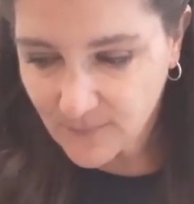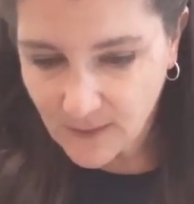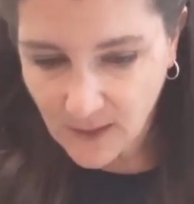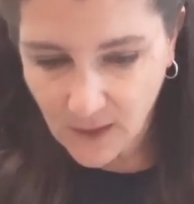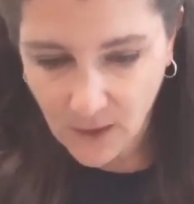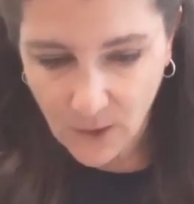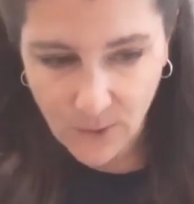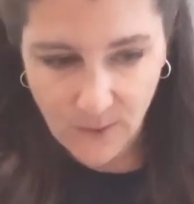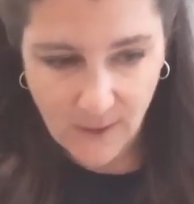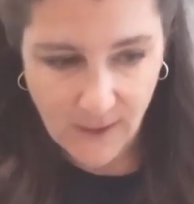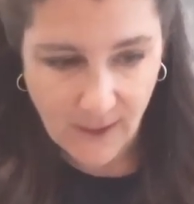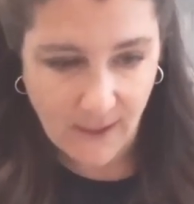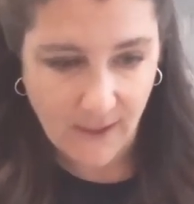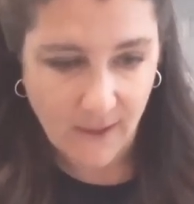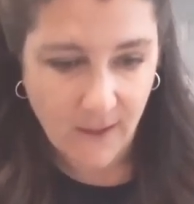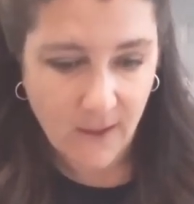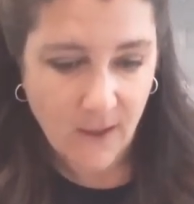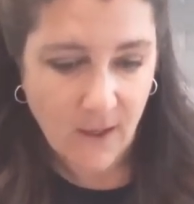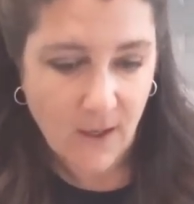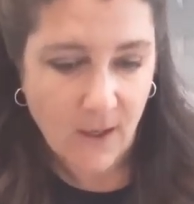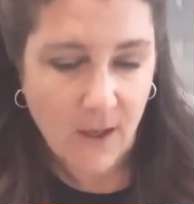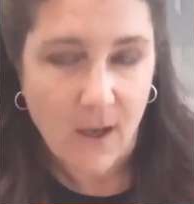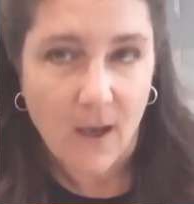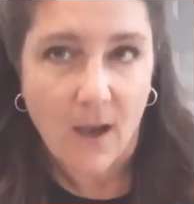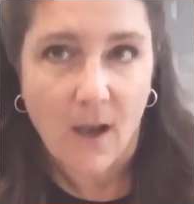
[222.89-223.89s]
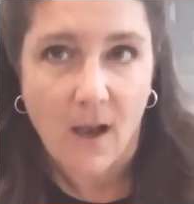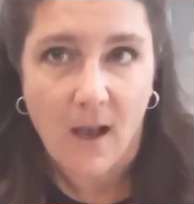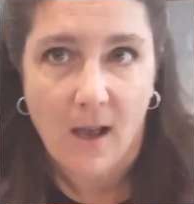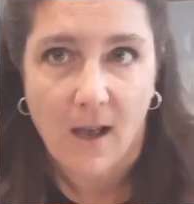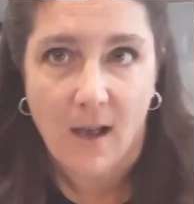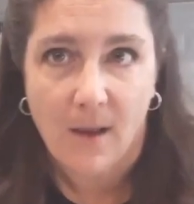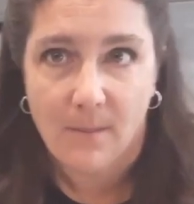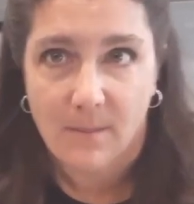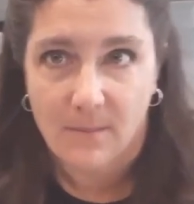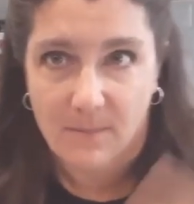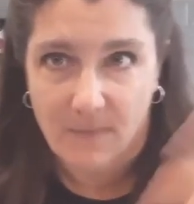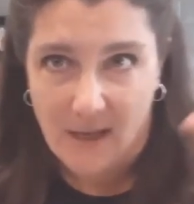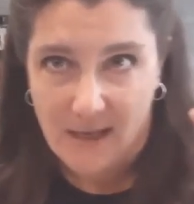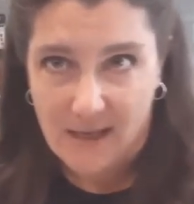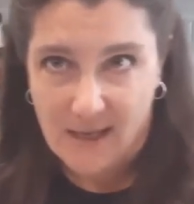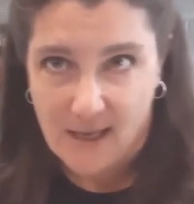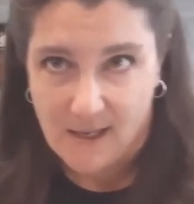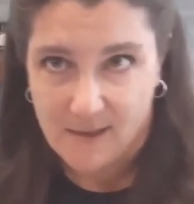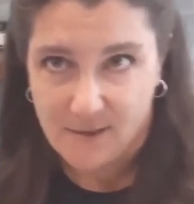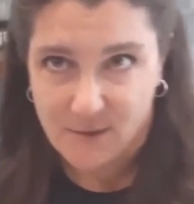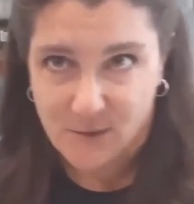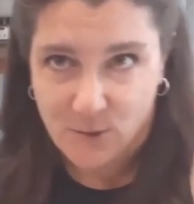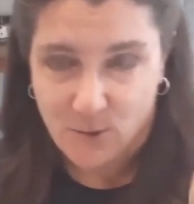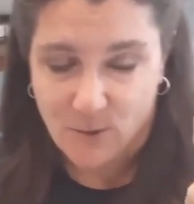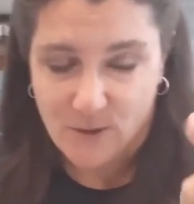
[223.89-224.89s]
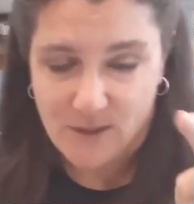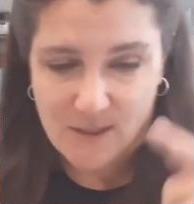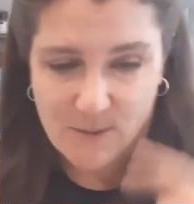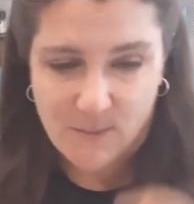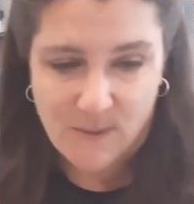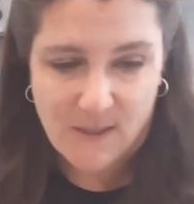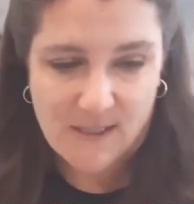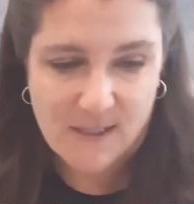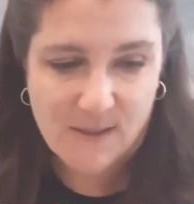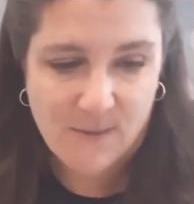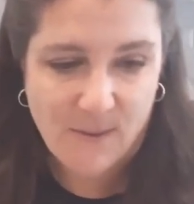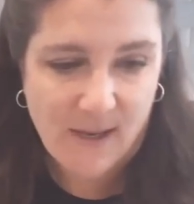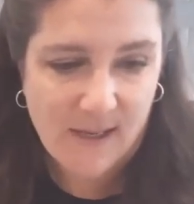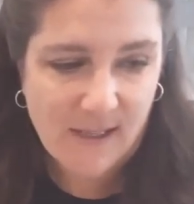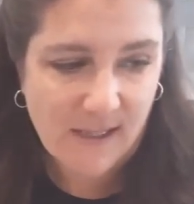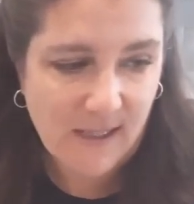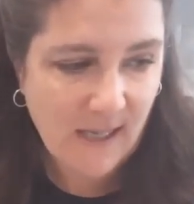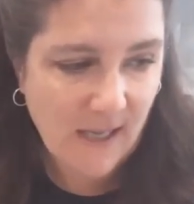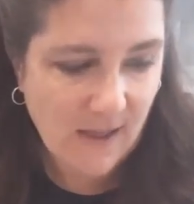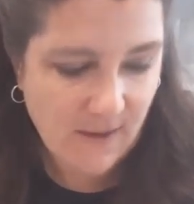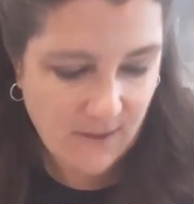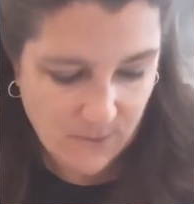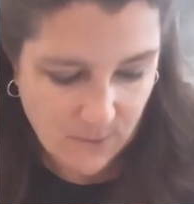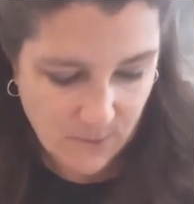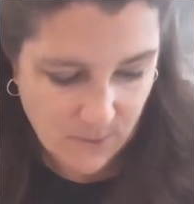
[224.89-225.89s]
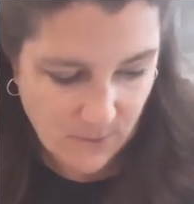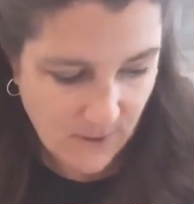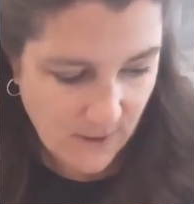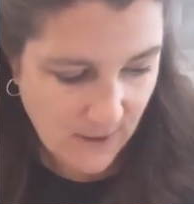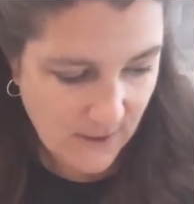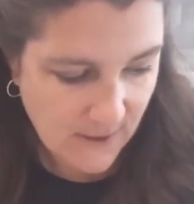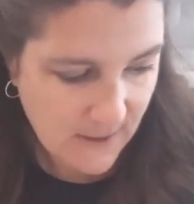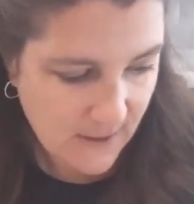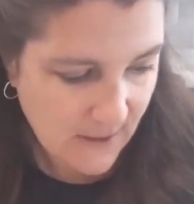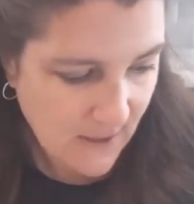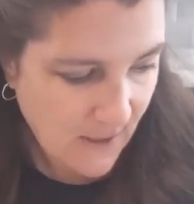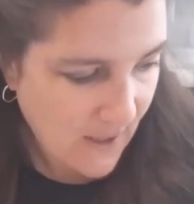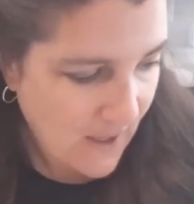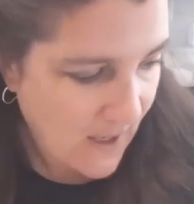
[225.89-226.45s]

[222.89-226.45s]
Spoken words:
Okay, again, short and sweet, so I'm going to get through this.